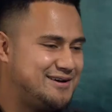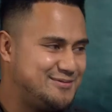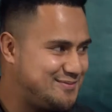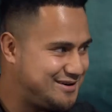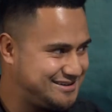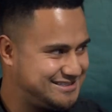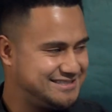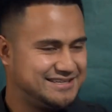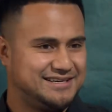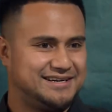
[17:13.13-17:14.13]
in March.
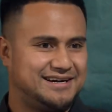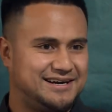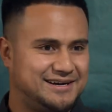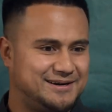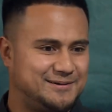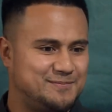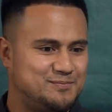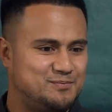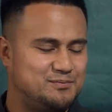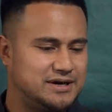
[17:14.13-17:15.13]

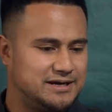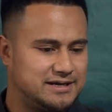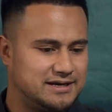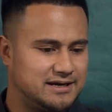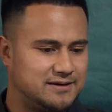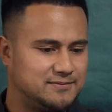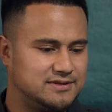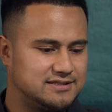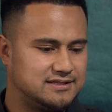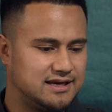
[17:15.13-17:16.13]
Mm-hmm.
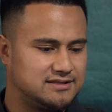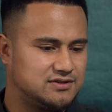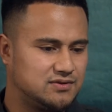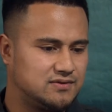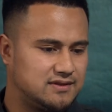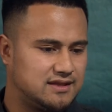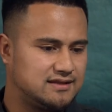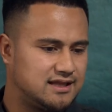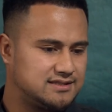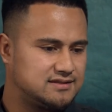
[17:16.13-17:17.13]

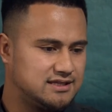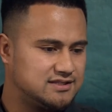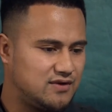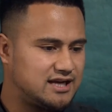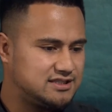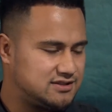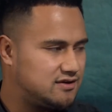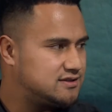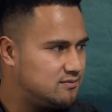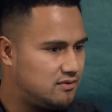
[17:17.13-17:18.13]
It actually
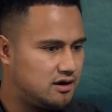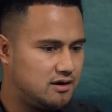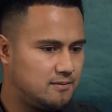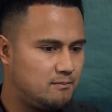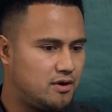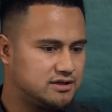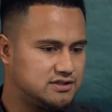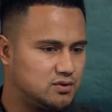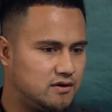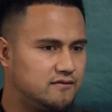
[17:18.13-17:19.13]
starts in March
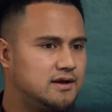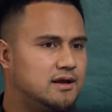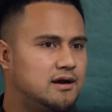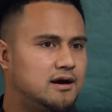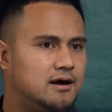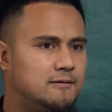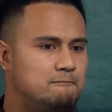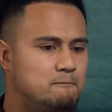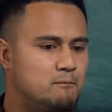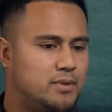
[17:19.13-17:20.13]
12th.
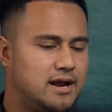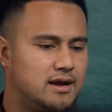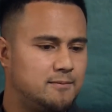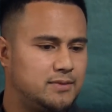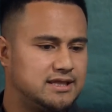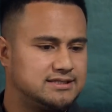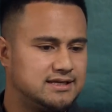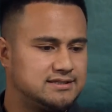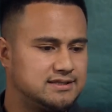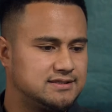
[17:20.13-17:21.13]
But the
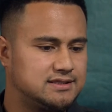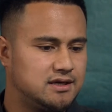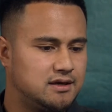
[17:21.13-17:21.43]
census